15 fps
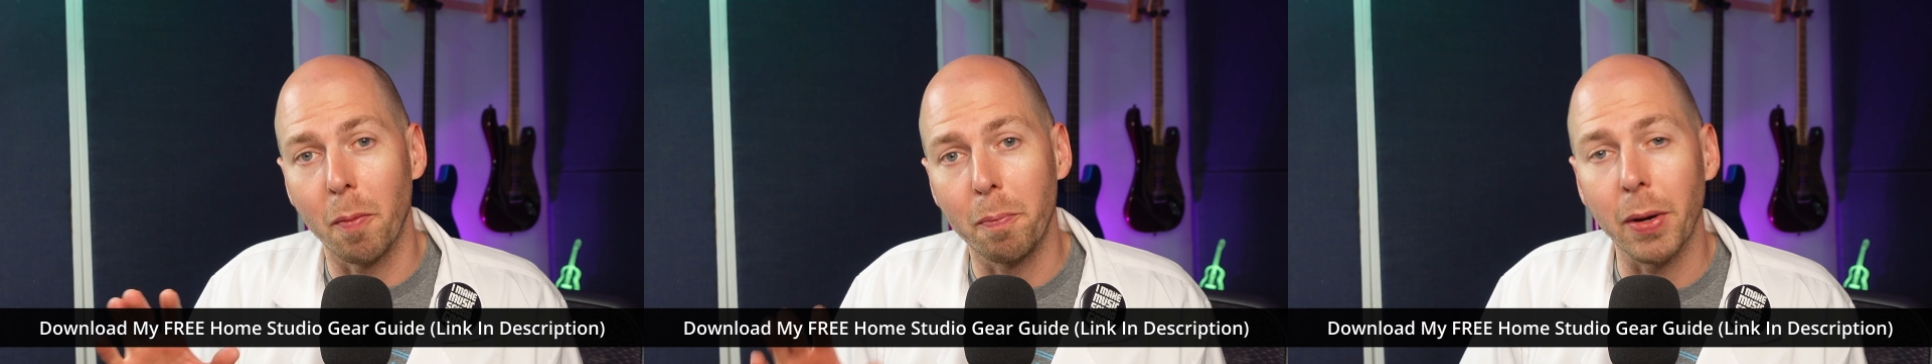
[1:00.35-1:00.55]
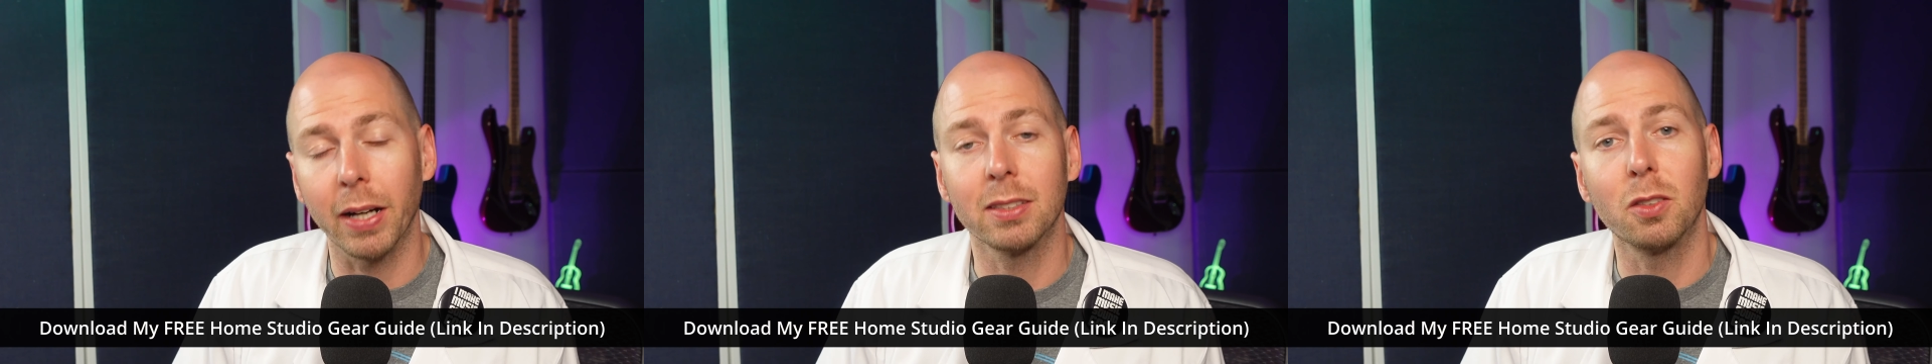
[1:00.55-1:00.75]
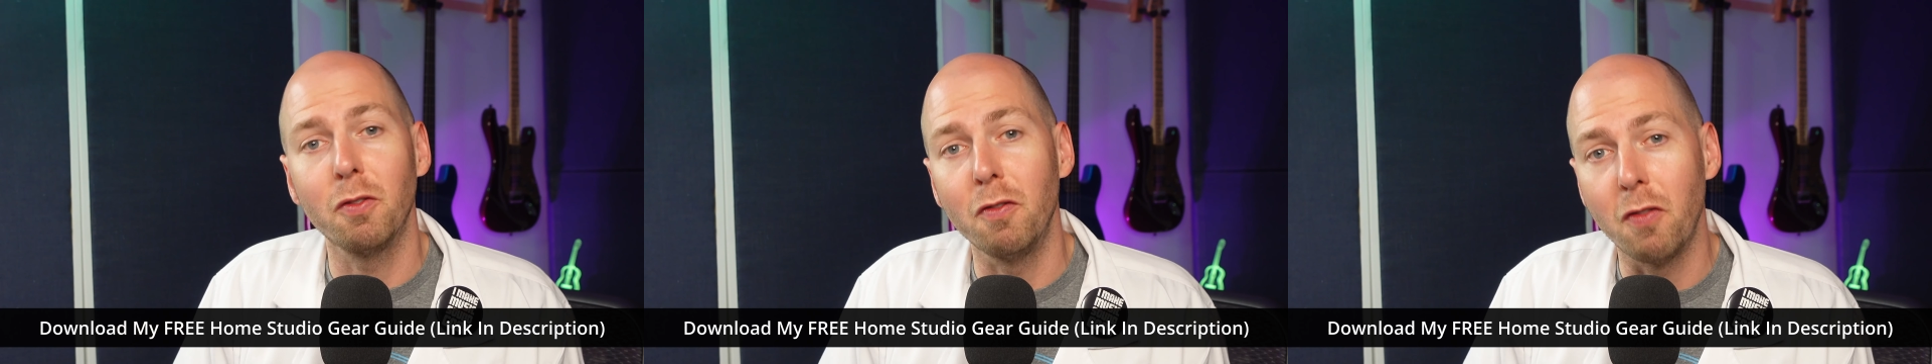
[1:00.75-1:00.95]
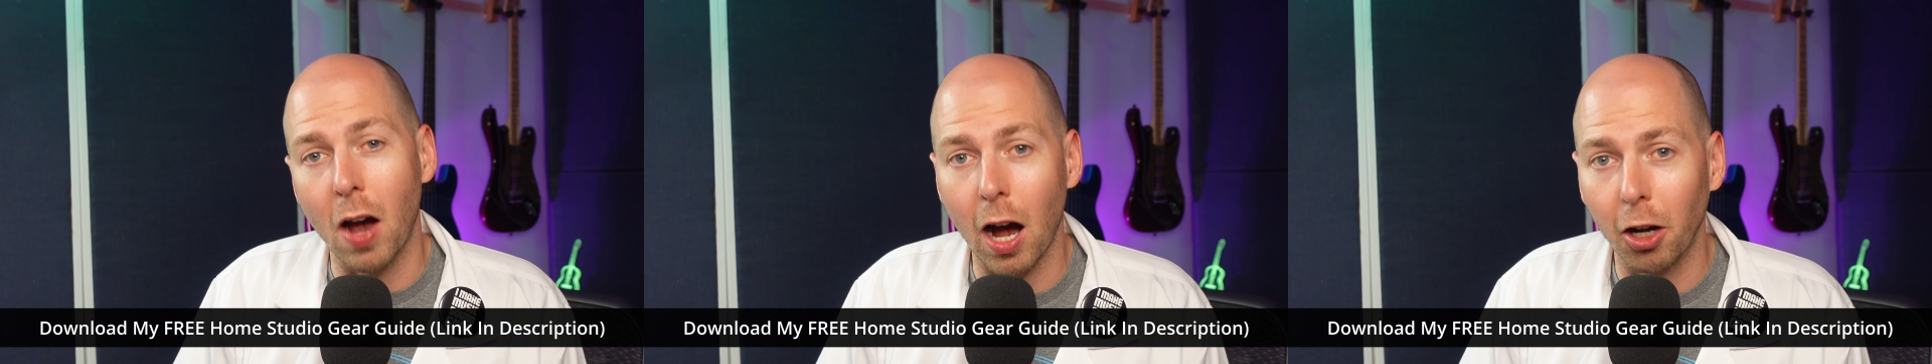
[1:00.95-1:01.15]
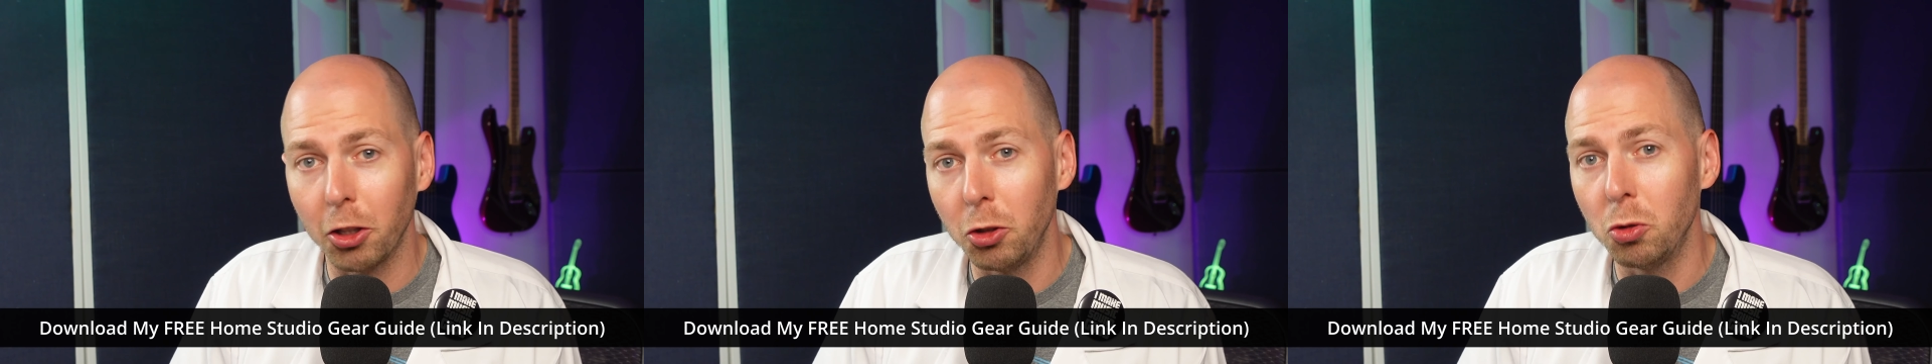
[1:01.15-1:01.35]
best
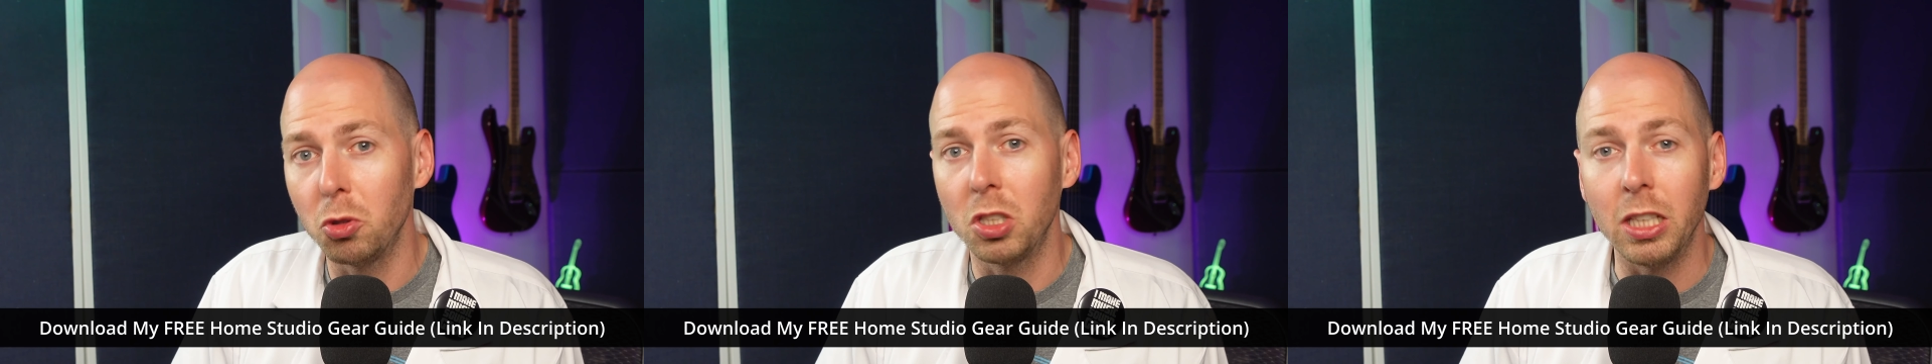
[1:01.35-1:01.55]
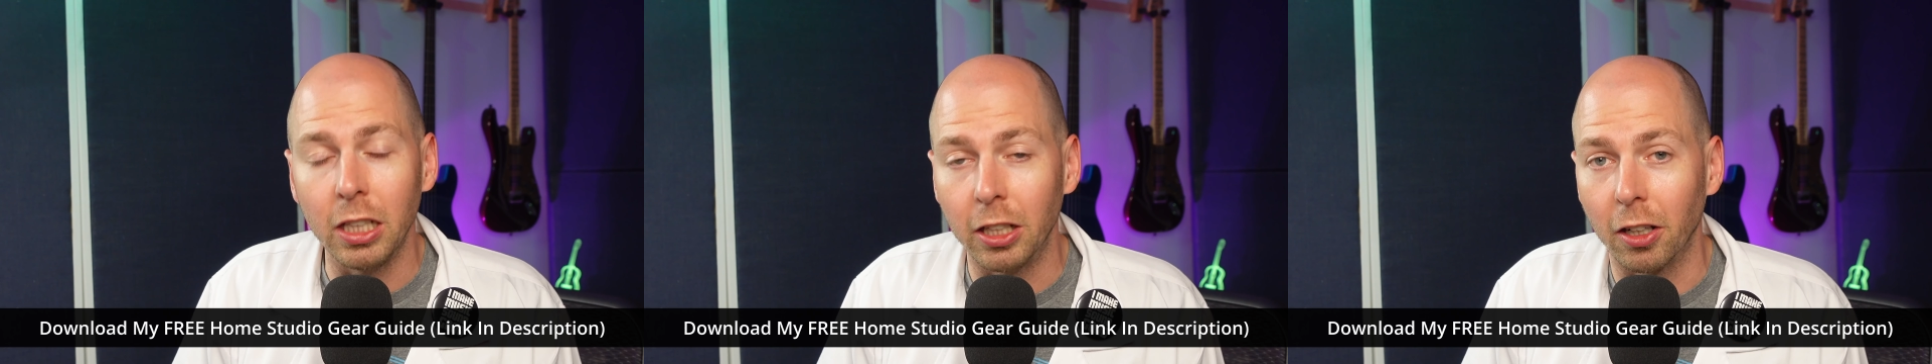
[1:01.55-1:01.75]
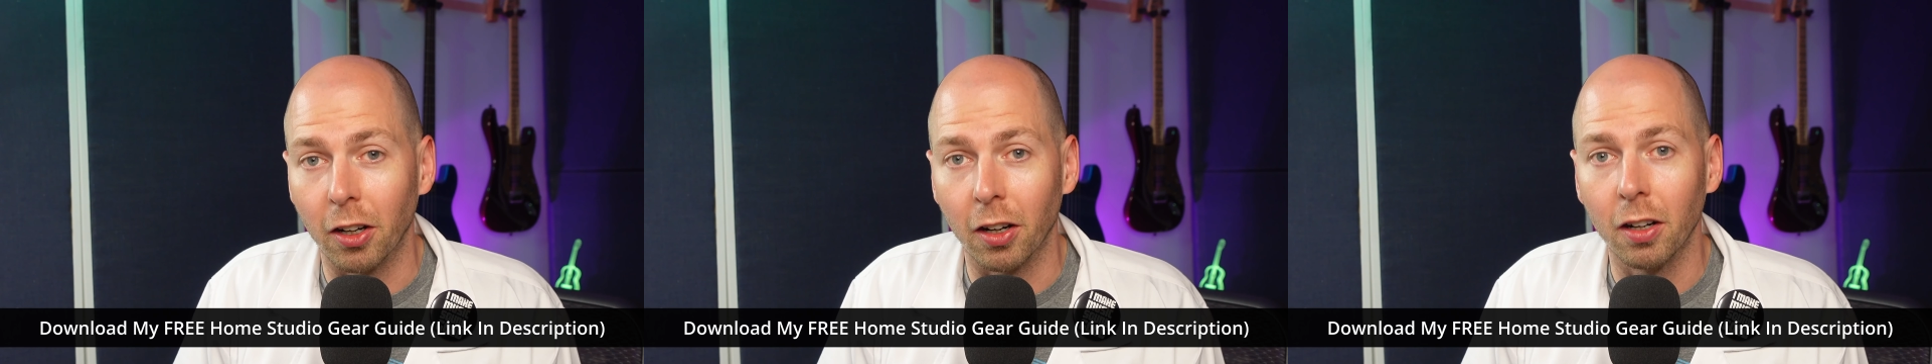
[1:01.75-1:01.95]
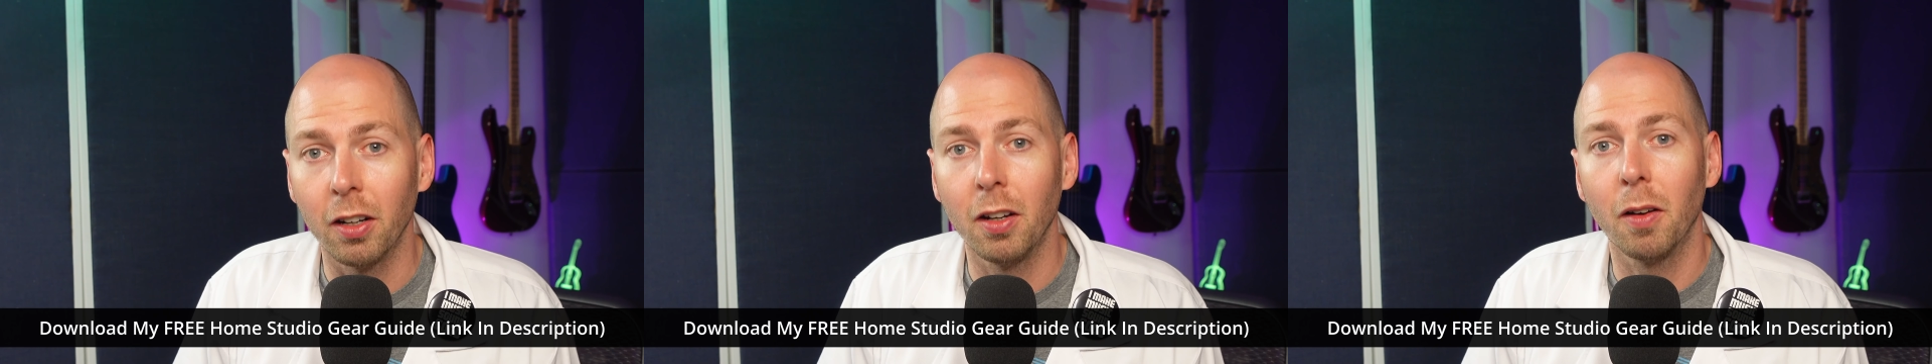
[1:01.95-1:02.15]
value gear